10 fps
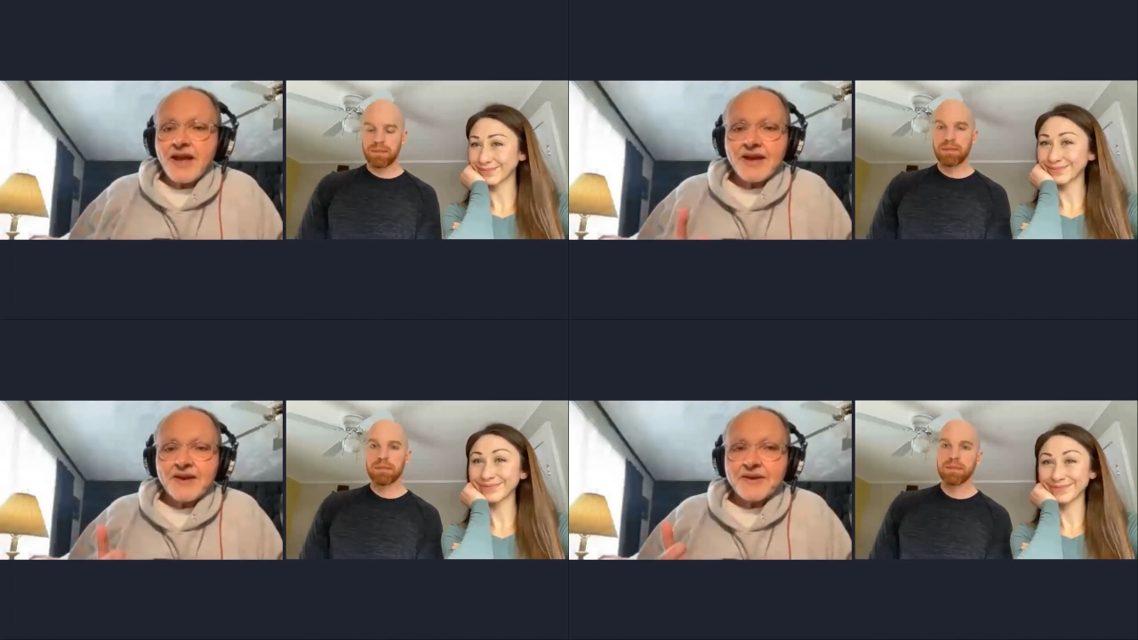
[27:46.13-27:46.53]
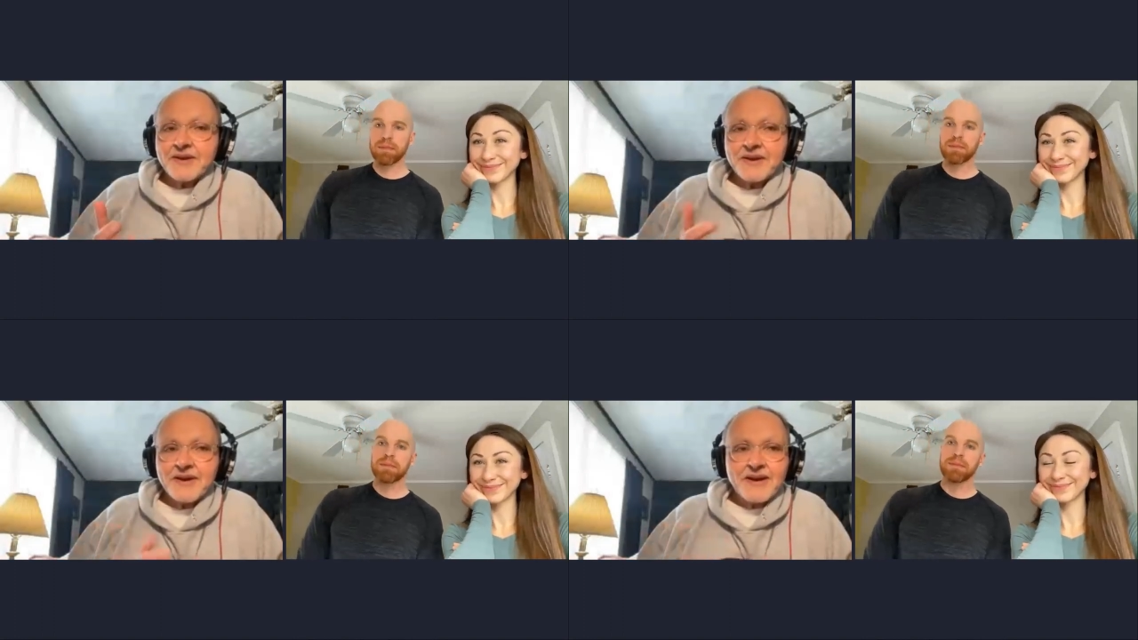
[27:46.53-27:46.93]
Speaker 1: And
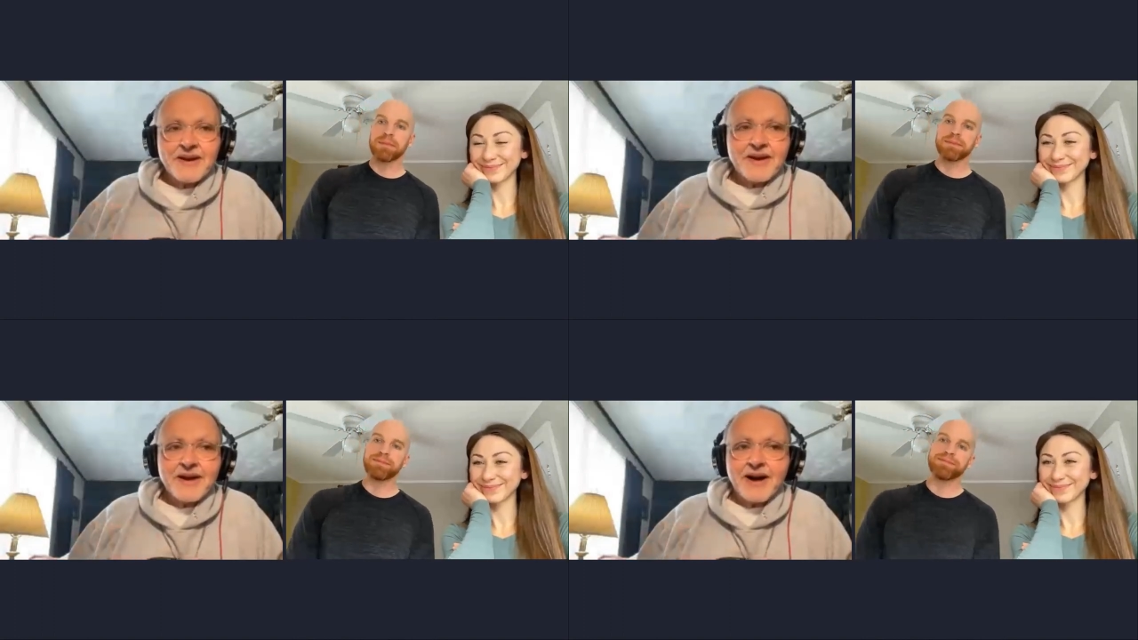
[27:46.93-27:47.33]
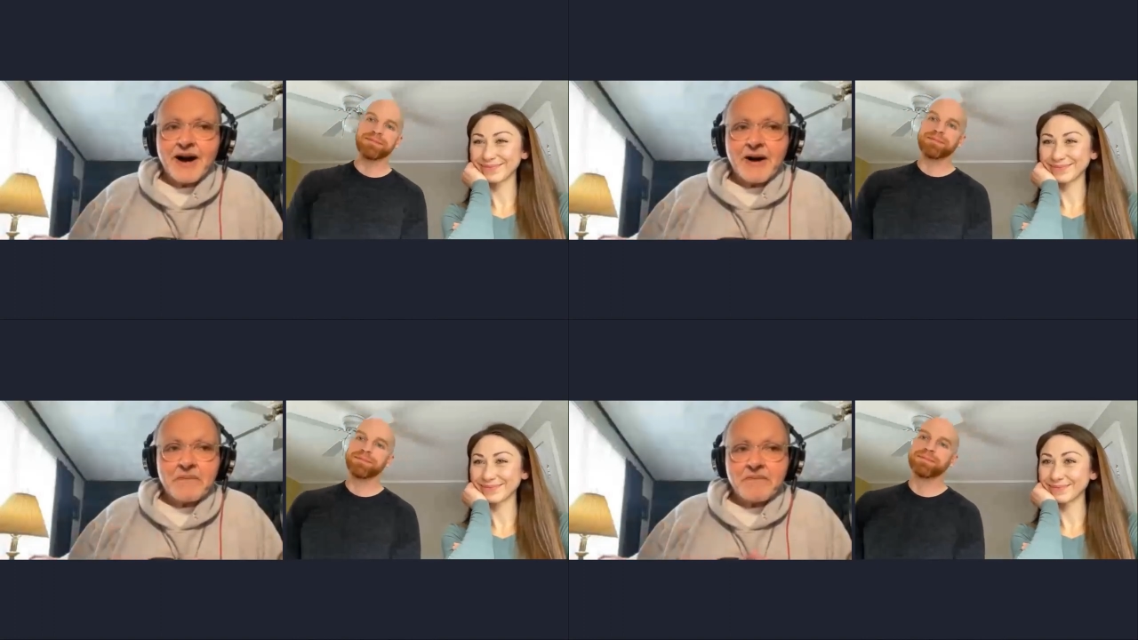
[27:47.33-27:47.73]
mm-hmm.
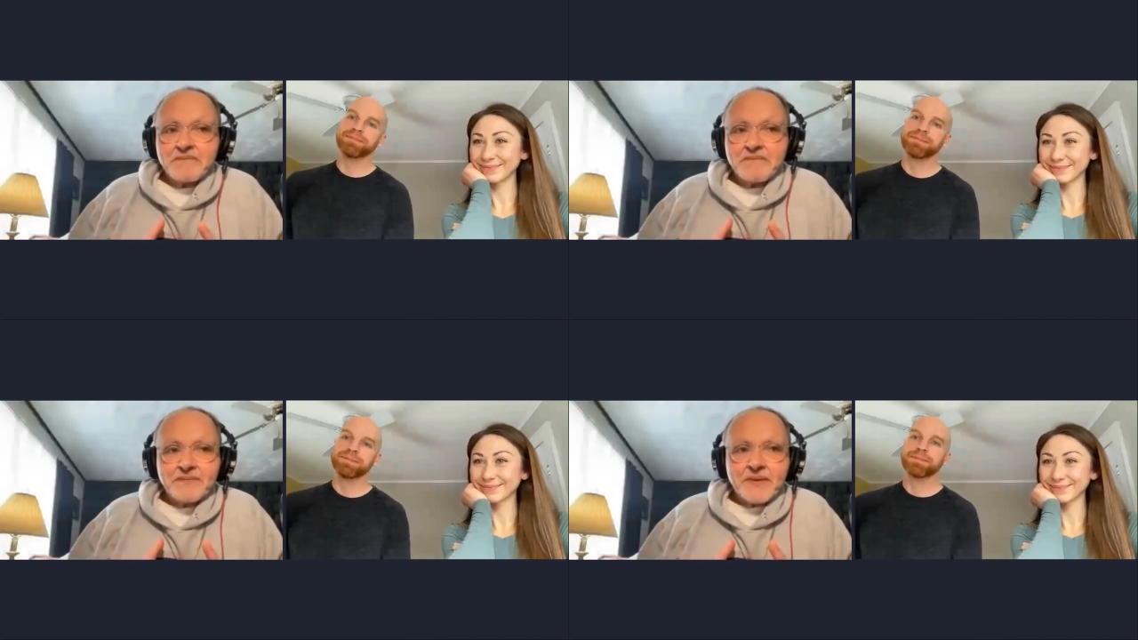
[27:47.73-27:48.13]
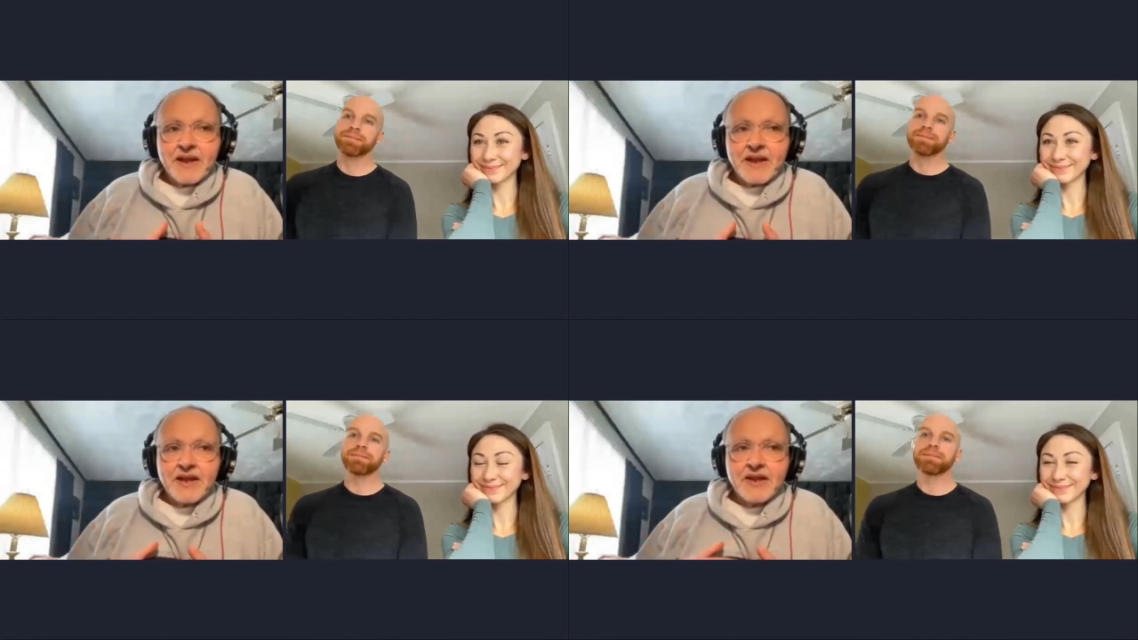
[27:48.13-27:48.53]
um,
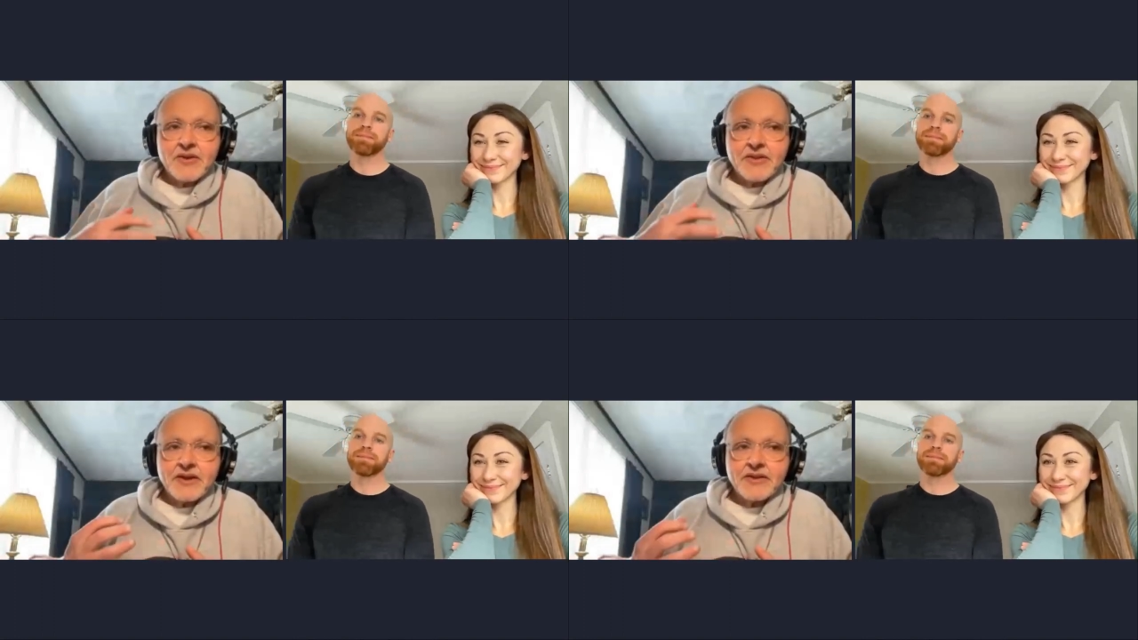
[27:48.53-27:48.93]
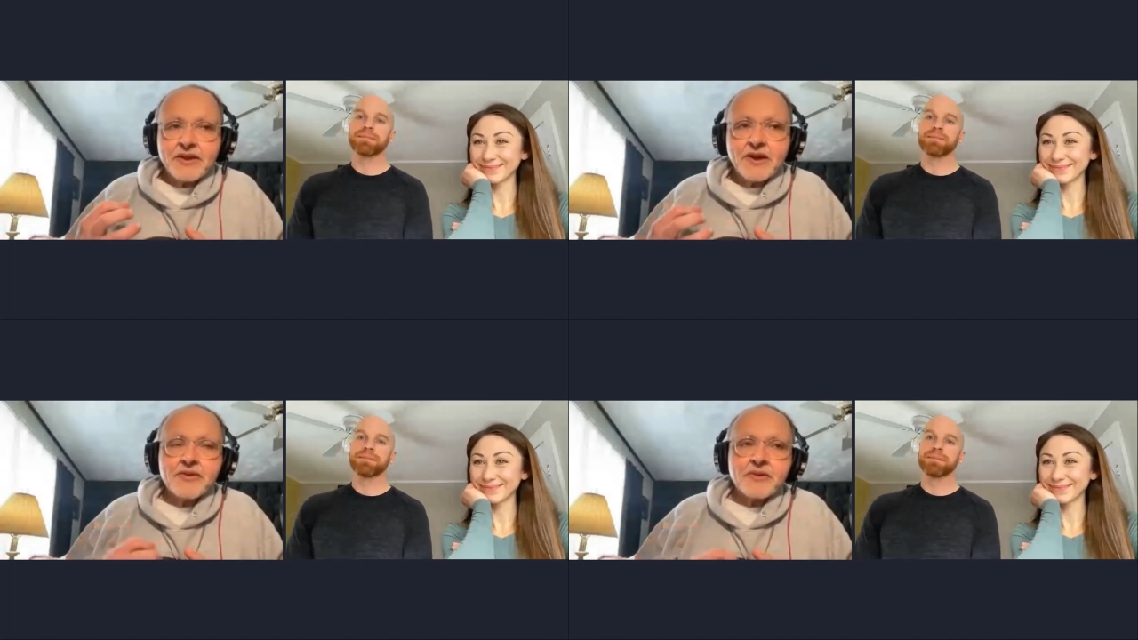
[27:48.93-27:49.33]
you know, the
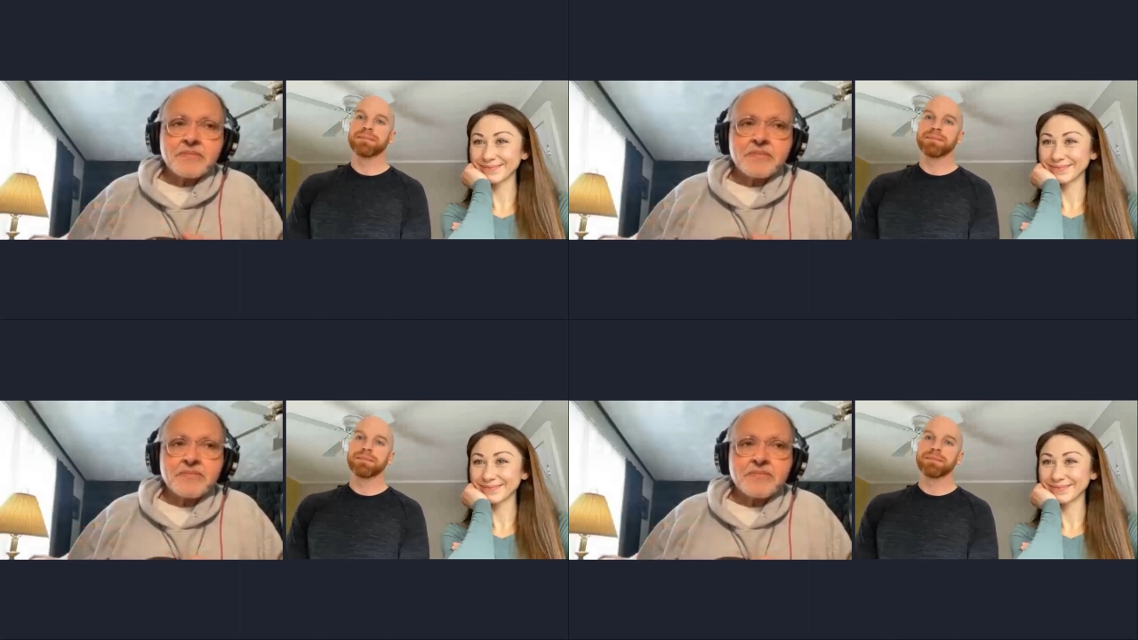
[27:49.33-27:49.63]
the other